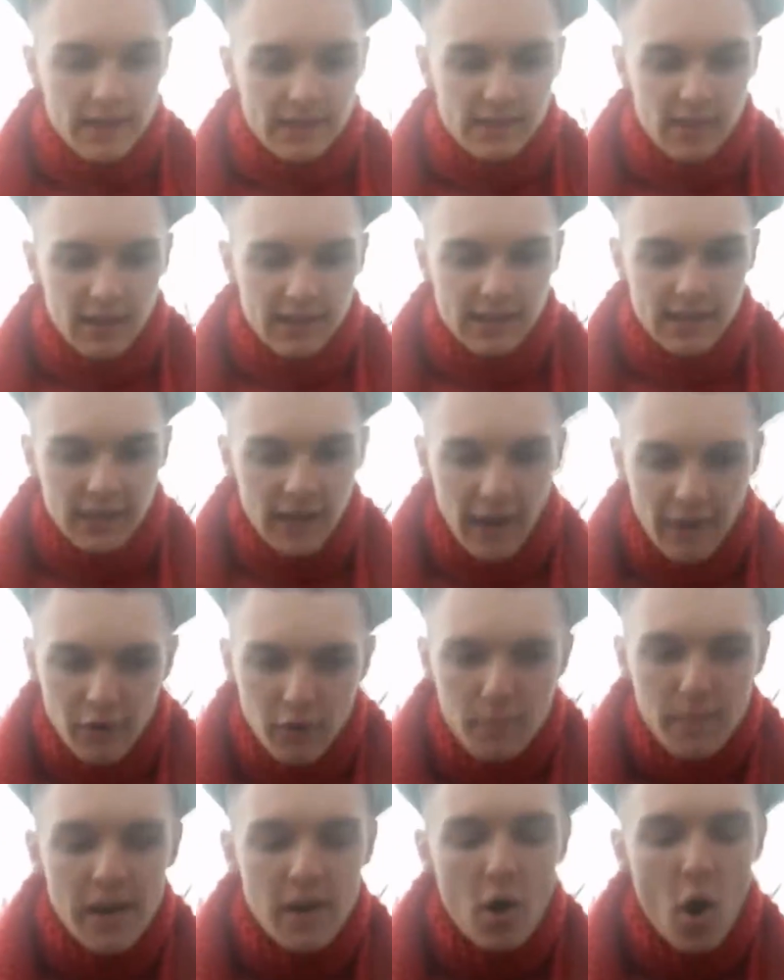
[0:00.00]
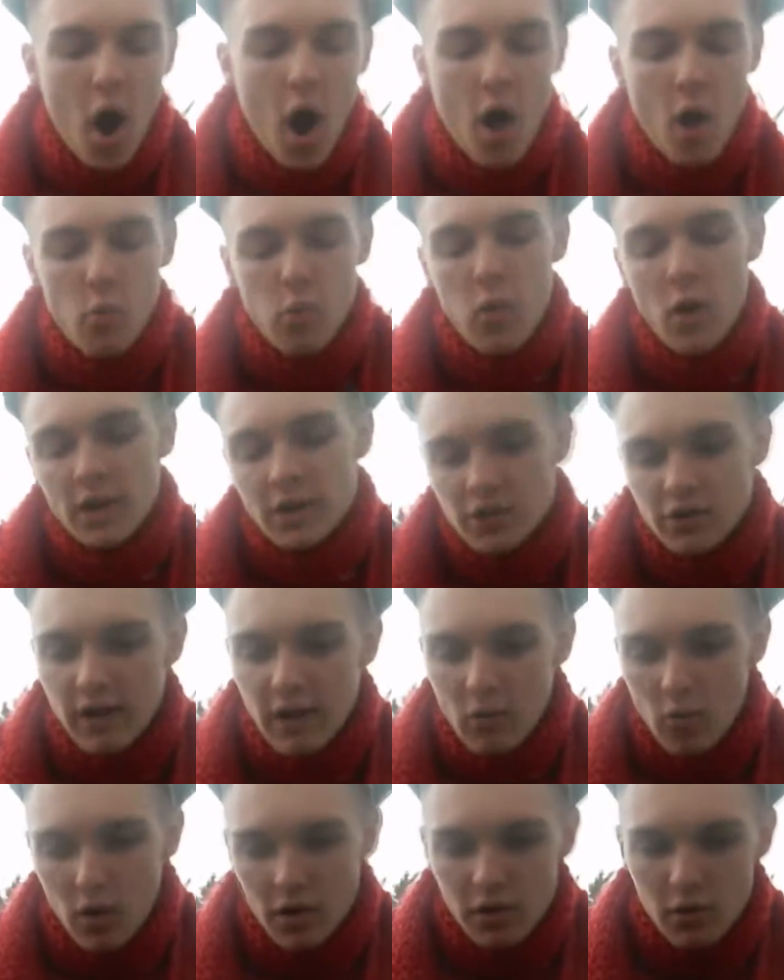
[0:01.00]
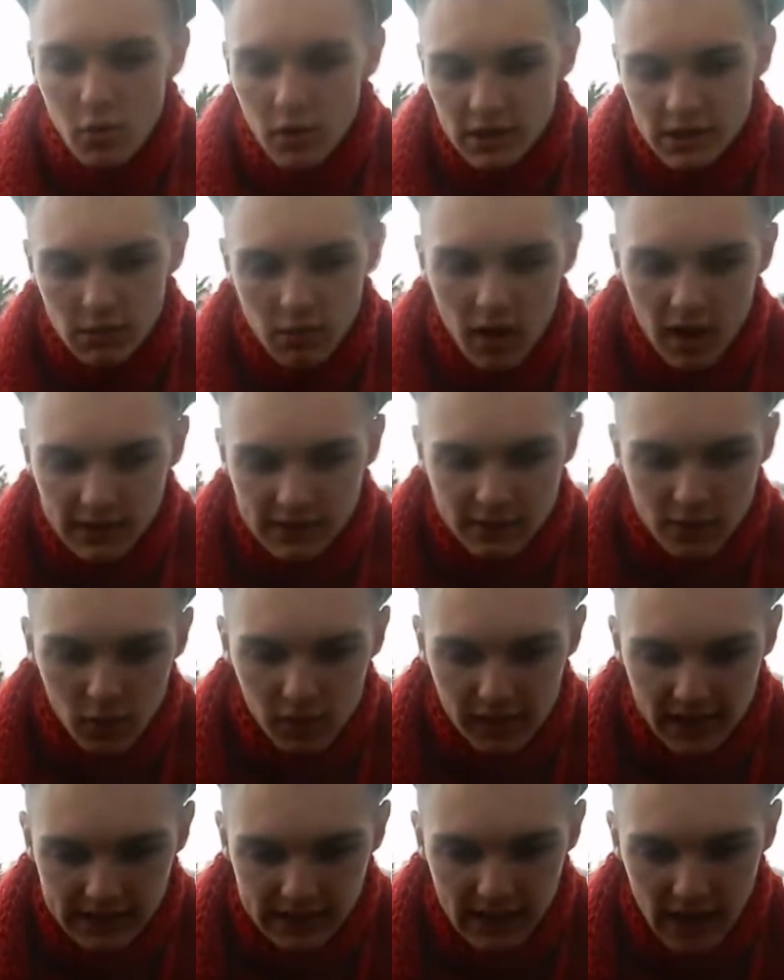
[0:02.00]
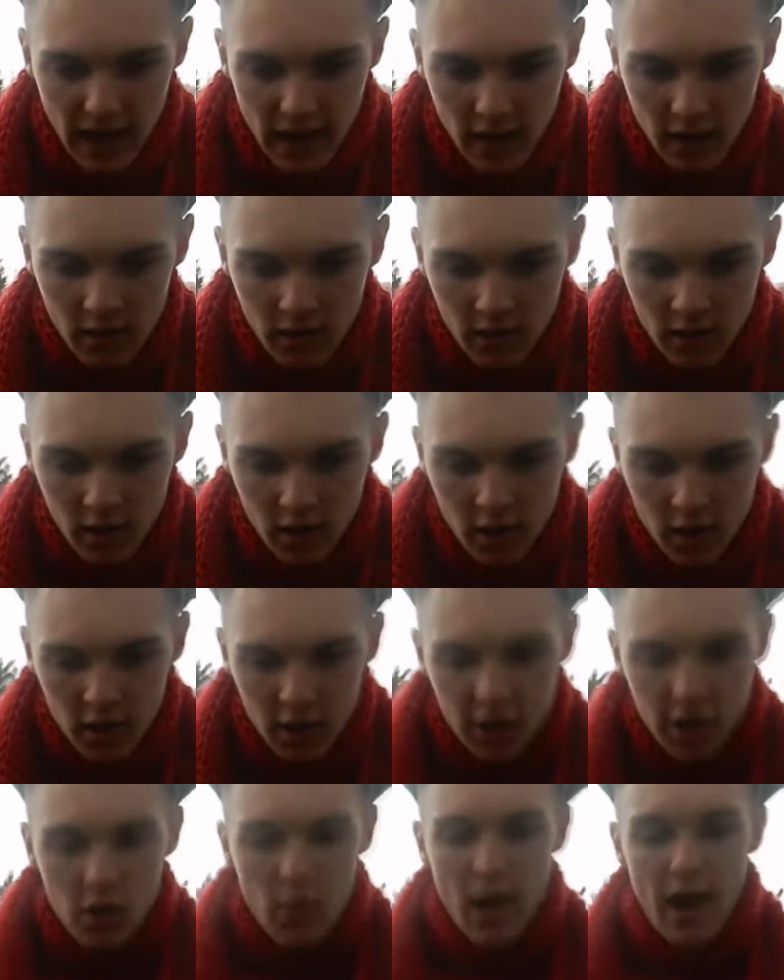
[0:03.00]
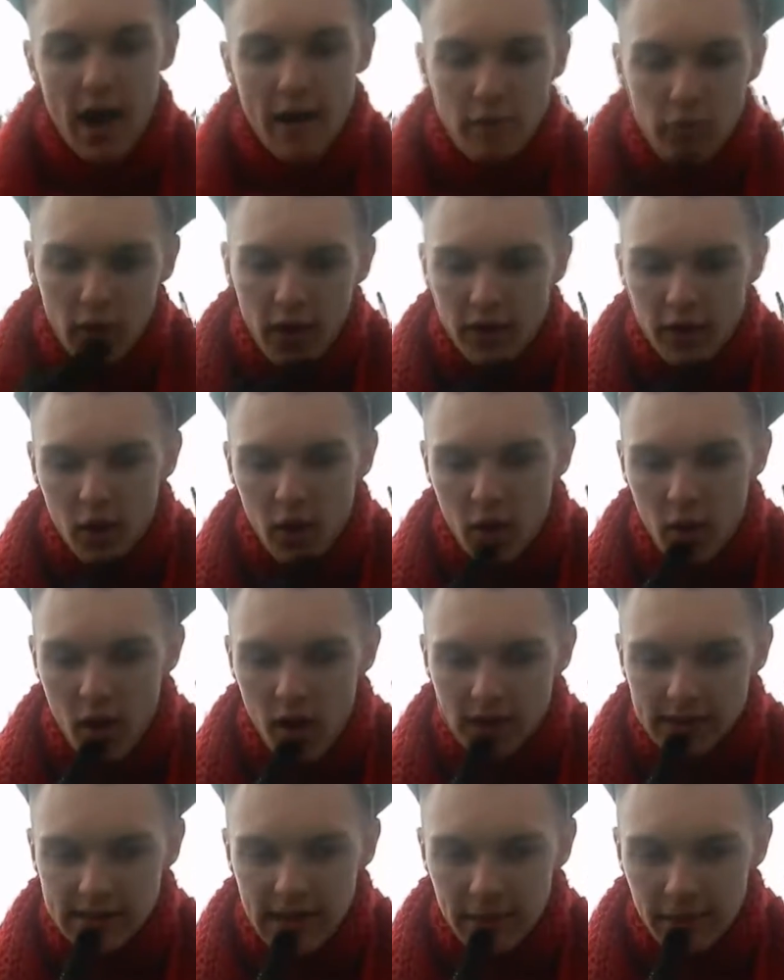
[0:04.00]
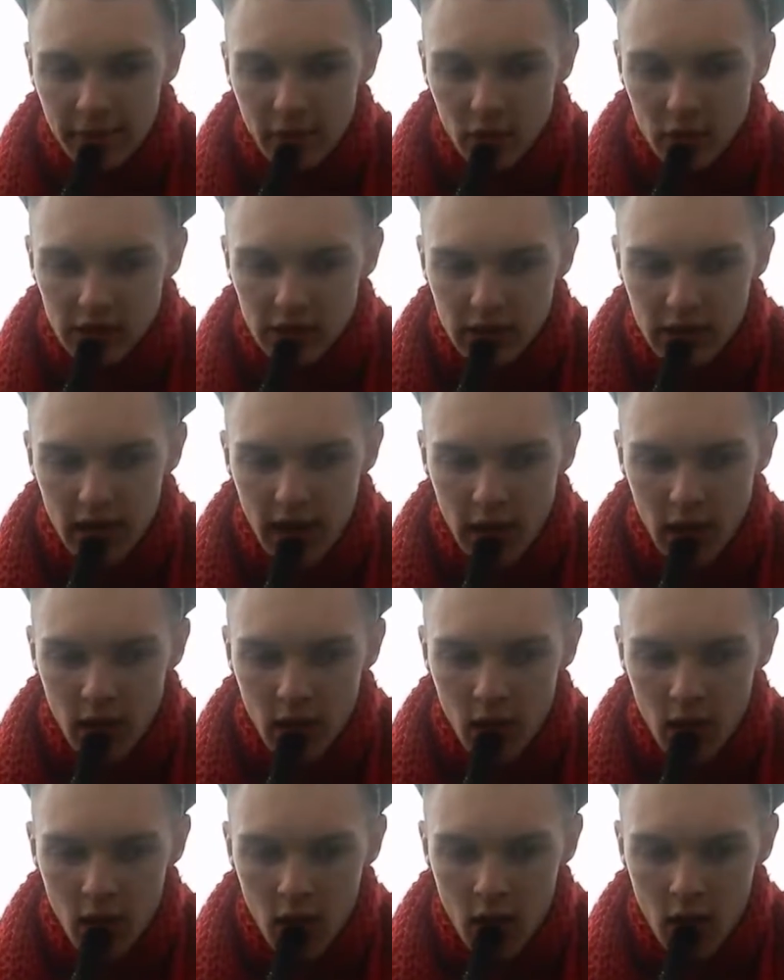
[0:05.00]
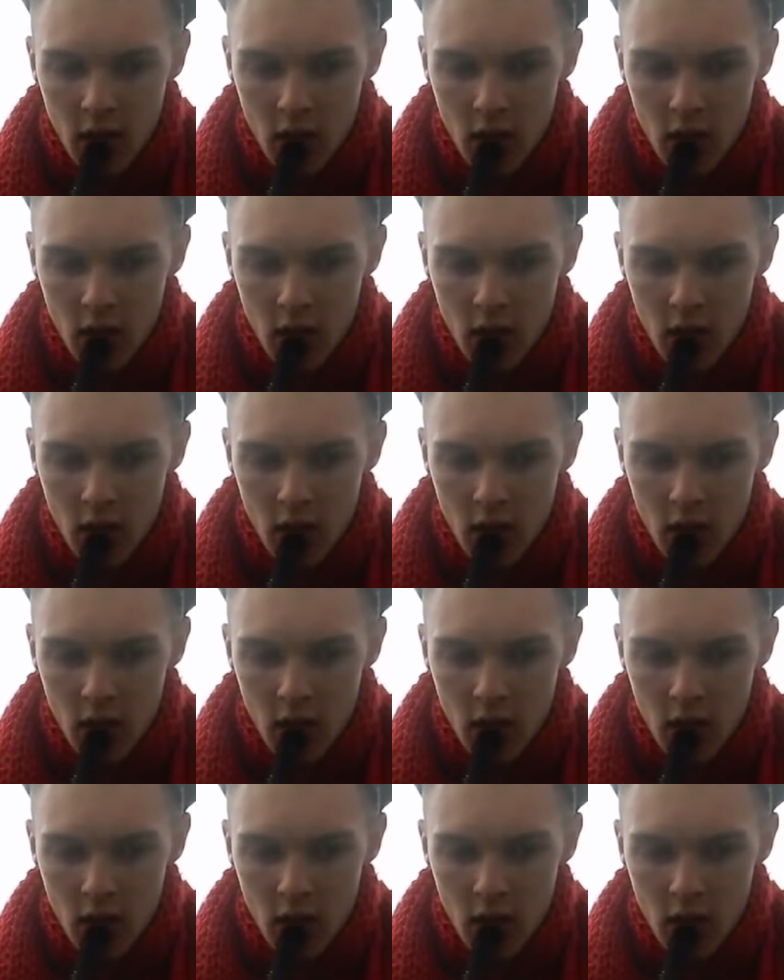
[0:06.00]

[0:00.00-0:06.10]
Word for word: excited? Have you been wondering what you want to ask for this year? You have. What are you going to ask him for, do you think? I'm going